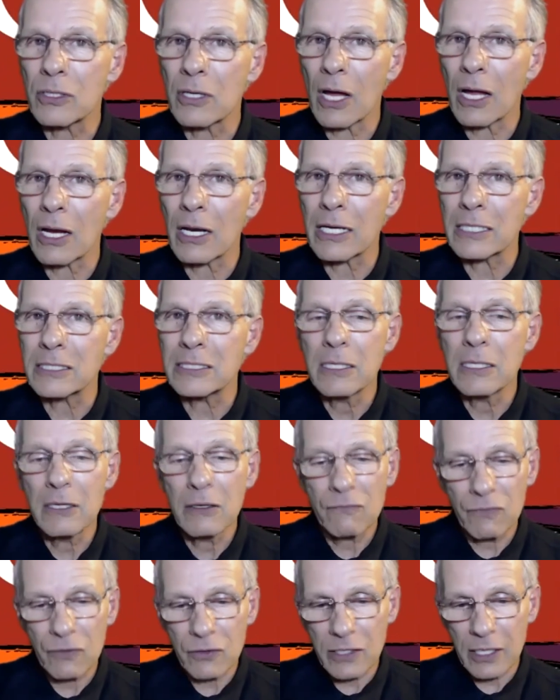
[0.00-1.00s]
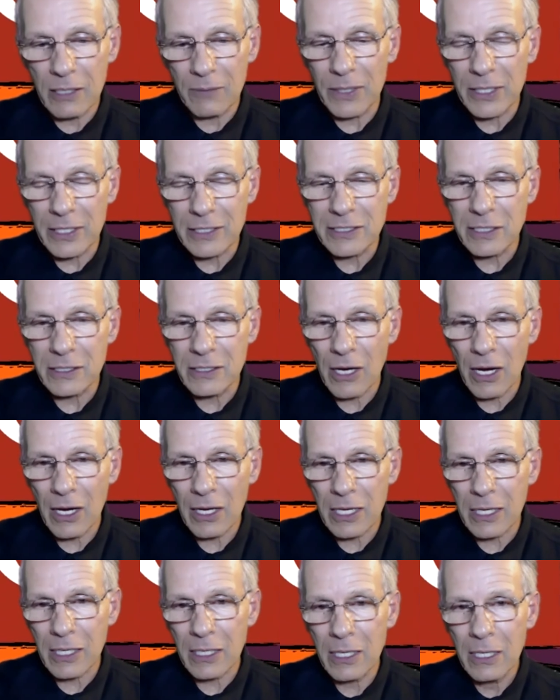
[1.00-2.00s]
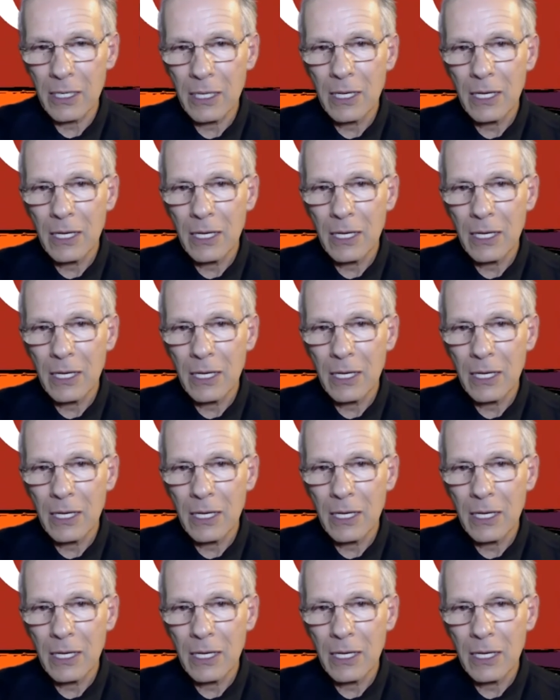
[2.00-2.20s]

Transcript: knowledge for 10 minutes of talking,